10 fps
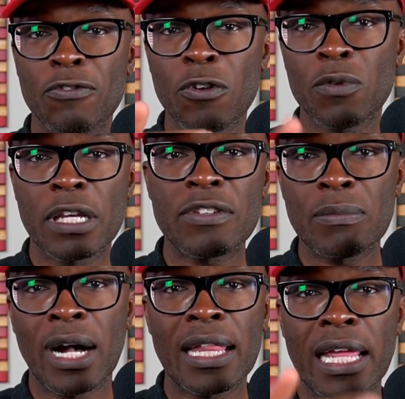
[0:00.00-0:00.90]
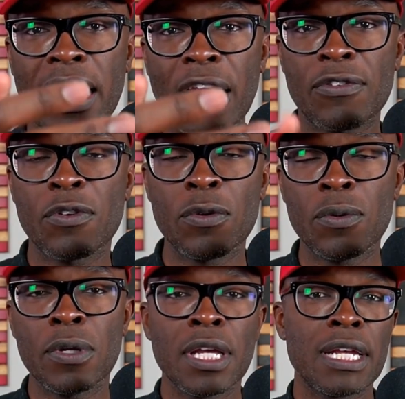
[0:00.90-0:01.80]
the reason why they got sued.
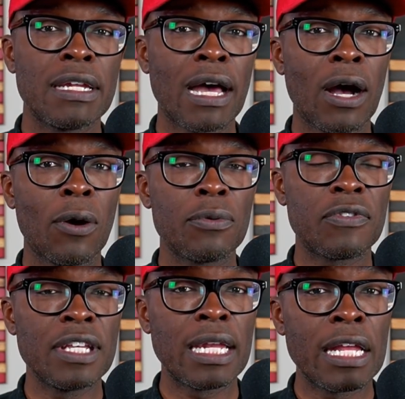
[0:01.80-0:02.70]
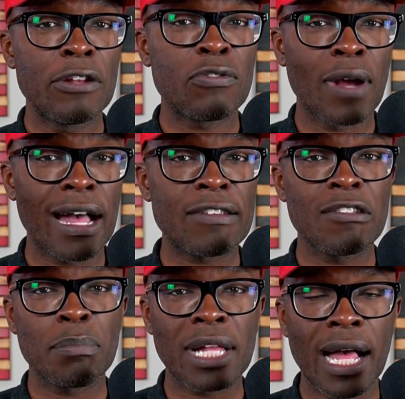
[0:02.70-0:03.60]
Now, CNN tried to
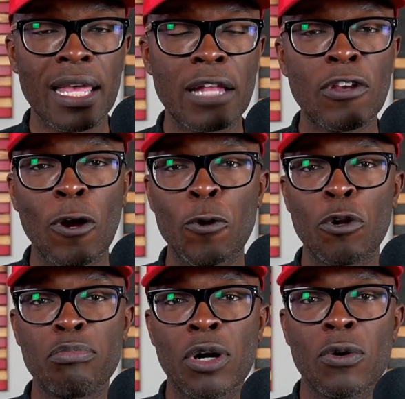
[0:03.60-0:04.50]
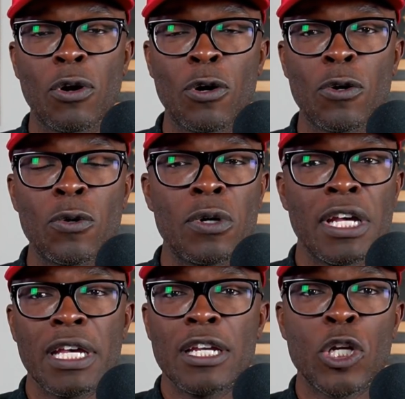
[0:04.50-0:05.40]
block it, talking about, oh,
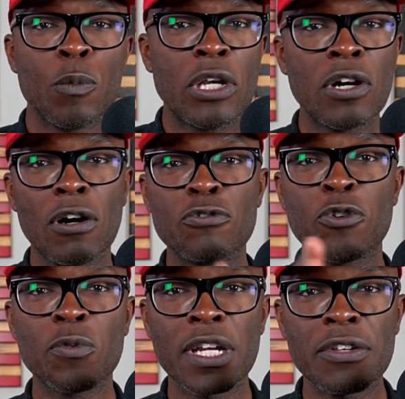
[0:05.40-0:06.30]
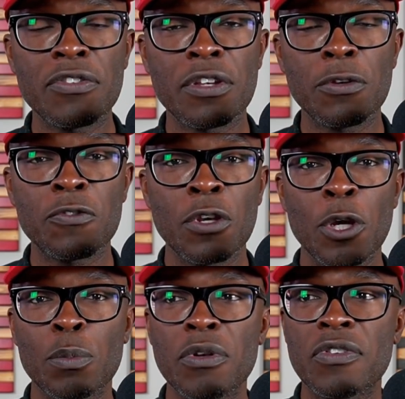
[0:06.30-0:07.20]
you know, we called you racist.
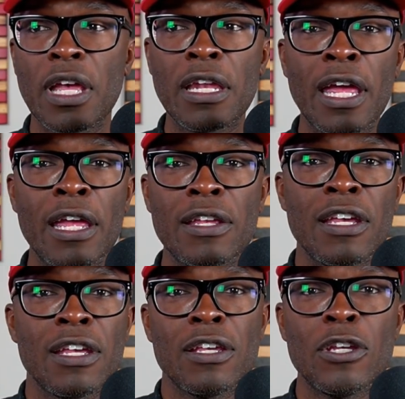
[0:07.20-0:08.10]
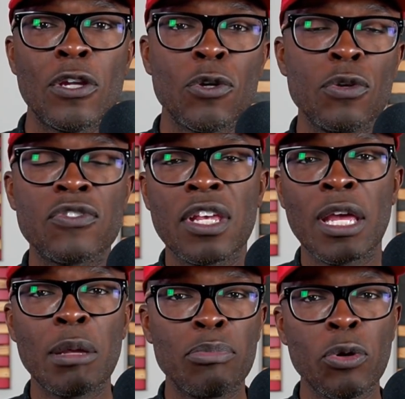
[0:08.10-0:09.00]
We said that, you know, you
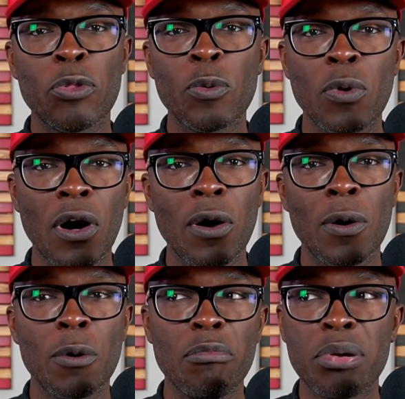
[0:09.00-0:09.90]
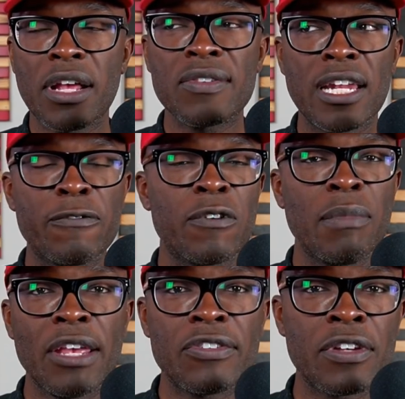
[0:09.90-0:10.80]
said build the wall, but that's not
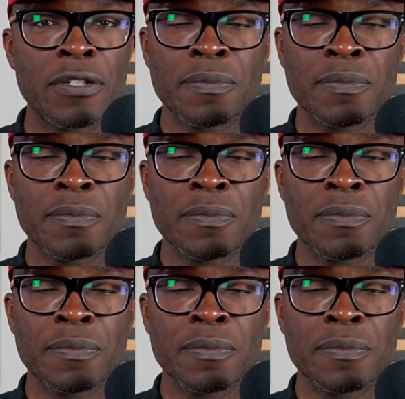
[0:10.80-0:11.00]
defamation.